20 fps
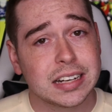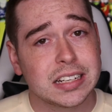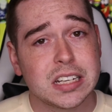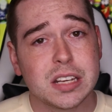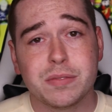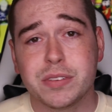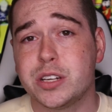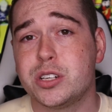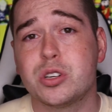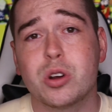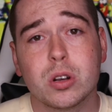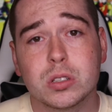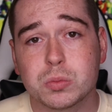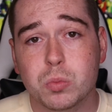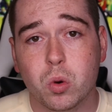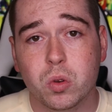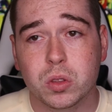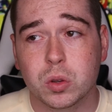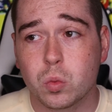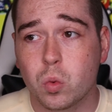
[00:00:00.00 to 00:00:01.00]
TV shows
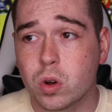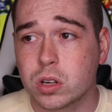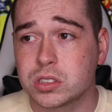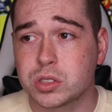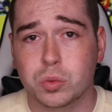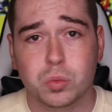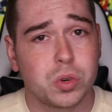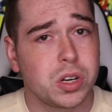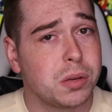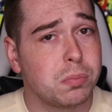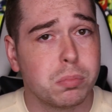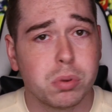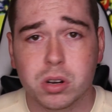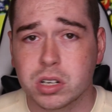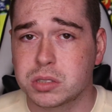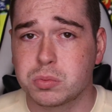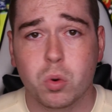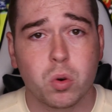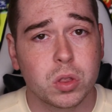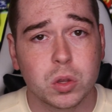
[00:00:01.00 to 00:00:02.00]
more than once, read
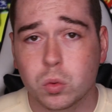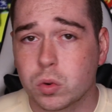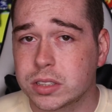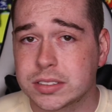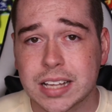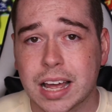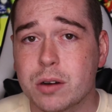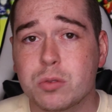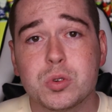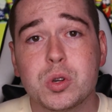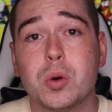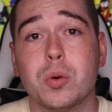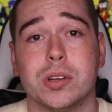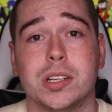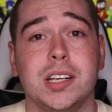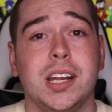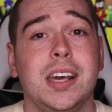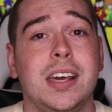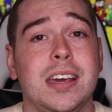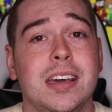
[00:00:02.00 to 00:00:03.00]
books more than once. I don't do it.